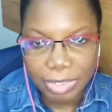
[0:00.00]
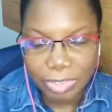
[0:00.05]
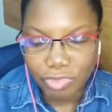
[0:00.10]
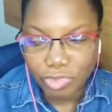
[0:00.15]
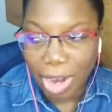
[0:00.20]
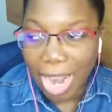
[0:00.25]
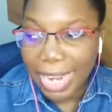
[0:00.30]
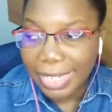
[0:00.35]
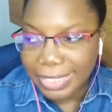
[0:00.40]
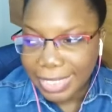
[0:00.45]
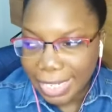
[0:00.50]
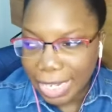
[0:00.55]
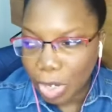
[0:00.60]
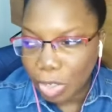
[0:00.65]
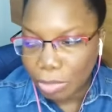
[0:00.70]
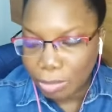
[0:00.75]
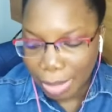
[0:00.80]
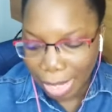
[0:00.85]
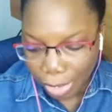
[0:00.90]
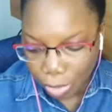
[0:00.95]
writing
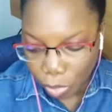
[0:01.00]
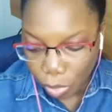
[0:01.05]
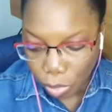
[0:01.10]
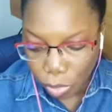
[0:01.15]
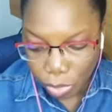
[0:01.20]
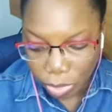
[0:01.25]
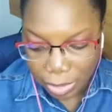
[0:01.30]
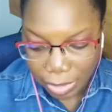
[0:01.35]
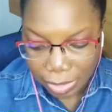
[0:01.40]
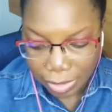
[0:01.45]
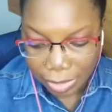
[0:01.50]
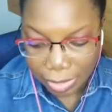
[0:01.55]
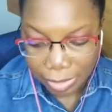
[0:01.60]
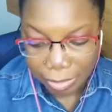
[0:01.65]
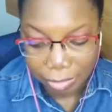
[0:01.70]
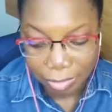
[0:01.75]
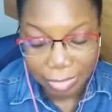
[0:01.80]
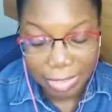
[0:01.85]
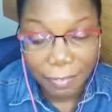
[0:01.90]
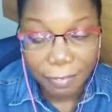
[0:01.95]
out my goals,
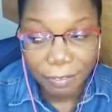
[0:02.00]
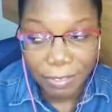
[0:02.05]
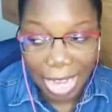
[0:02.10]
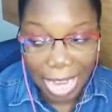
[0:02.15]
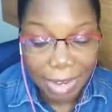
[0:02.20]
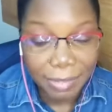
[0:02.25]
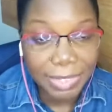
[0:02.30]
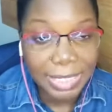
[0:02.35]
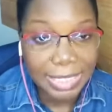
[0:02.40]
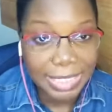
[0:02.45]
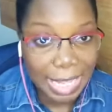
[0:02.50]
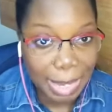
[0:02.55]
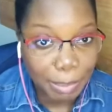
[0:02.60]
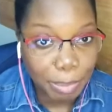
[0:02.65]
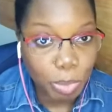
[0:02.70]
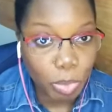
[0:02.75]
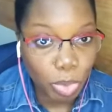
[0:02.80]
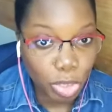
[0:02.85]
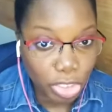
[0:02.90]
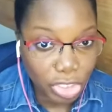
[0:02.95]
the five-step
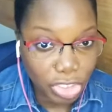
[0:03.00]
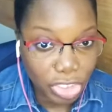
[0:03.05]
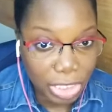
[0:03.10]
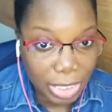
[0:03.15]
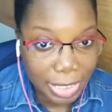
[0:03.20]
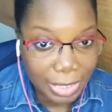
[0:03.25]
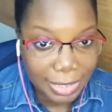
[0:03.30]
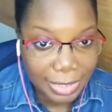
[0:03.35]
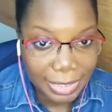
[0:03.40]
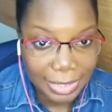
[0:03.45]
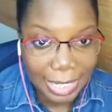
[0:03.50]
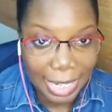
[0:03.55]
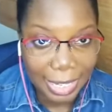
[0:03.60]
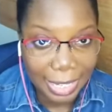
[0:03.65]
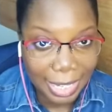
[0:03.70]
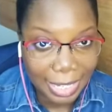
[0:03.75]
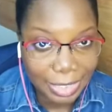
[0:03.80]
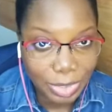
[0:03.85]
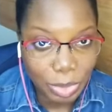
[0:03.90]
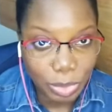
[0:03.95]
worksheet,
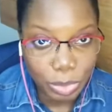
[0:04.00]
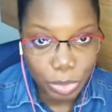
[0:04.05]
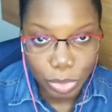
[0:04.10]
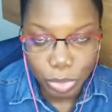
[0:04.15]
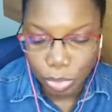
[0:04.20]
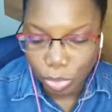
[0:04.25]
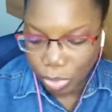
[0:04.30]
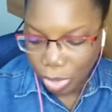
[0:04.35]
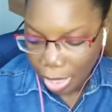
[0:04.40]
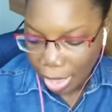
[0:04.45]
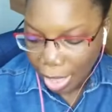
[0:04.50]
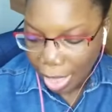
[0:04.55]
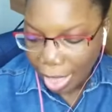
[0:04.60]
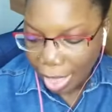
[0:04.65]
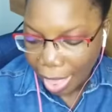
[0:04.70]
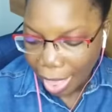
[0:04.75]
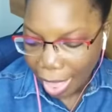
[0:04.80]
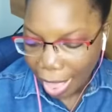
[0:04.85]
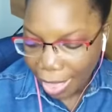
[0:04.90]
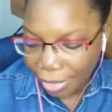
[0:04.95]
like I told you,
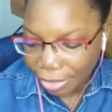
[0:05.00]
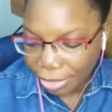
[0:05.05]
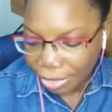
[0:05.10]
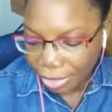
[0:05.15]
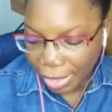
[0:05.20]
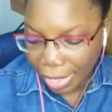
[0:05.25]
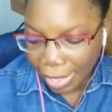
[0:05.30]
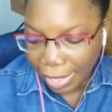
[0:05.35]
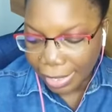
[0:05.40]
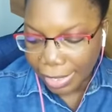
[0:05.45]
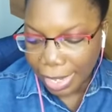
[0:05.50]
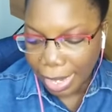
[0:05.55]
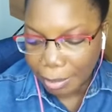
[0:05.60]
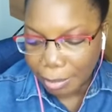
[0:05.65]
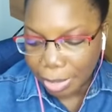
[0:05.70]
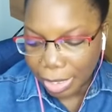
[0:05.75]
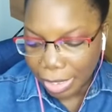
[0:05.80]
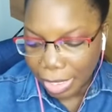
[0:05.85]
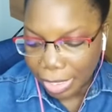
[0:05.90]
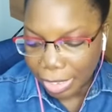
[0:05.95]
and then
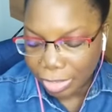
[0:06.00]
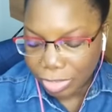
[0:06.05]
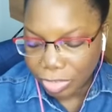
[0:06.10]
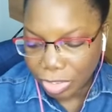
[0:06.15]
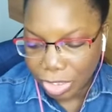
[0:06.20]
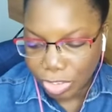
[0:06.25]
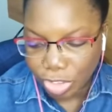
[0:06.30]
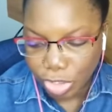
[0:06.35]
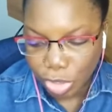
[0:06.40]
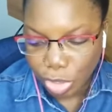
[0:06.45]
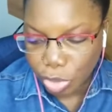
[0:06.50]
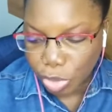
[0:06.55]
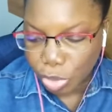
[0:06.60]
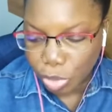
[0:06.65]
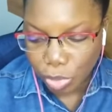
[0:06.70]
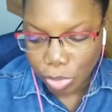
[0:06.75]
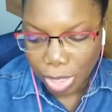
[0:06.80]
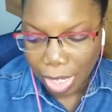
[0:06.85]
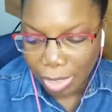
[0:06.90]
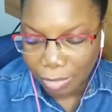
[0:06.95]
I'm gonna just show
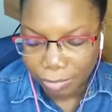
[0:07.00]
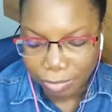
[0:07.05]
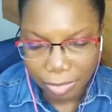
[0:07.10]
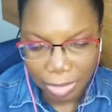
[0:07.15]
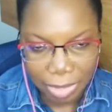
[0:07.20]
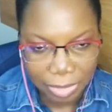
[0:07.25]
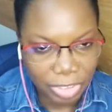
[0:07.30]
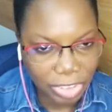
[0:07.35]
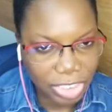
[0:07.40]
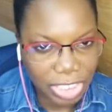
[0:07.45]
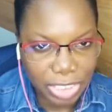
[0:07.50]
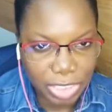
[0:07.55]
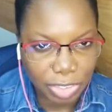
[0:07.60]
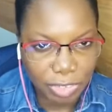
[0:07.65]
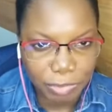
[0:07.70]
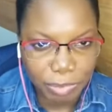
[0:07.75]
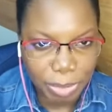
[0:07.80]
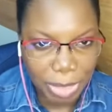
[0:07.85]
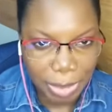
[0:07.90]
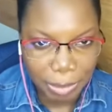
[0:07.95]
you a sheet
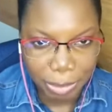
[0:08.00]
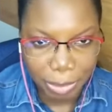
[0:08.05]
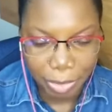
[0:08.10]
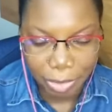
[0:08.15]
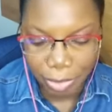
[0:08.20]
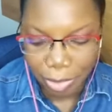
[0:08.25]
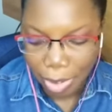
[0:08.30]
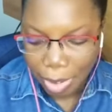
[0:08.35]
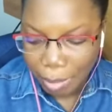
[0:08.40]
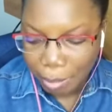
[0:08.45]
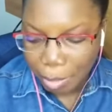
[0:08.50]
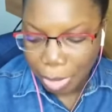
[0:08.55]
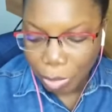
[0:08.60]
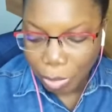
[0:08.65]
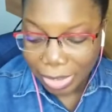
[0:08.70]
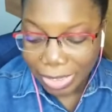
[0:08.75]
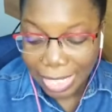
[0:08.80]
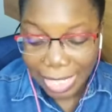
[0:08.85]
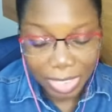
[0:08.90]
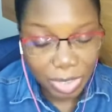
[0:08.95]
of paper. But
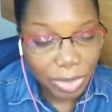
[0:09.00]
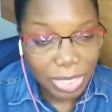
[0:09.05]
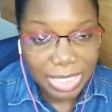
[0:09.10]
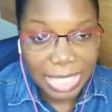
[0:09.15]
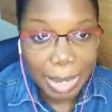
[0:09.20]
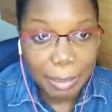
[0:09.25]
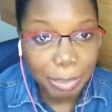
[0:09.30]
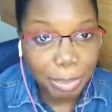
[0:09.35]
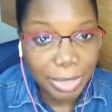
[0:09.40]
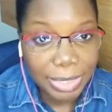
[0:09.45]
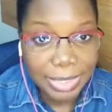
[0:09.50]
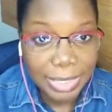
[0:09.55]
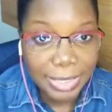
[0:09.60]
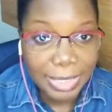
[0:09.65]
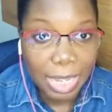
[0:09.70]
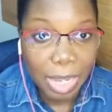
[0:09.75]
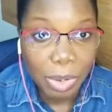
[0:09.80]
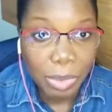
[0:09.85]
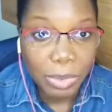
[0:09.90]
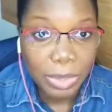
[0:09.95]
what I do is I print it
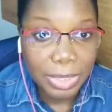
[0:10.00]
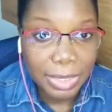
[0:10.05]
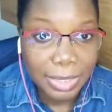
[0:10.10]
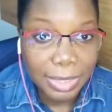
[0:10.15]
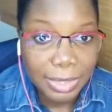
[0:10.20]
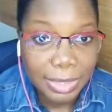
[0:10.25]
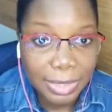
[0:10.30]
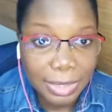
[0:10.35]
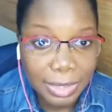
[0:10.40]
out.